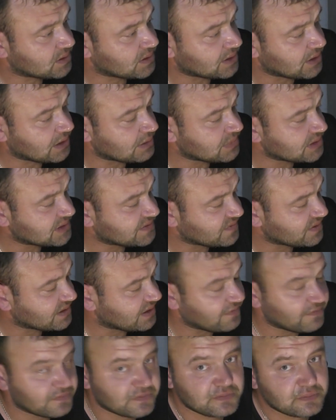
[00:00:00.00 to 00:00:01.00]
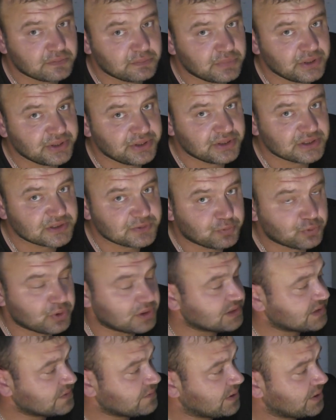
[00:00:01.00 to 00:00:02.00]
you shouldn't tone
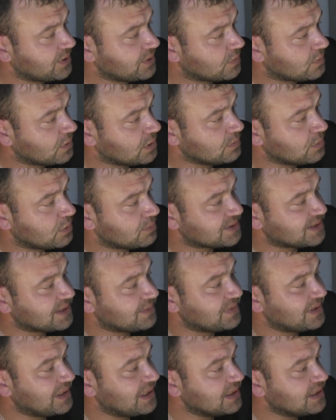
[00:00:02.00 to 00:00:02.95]
with one color,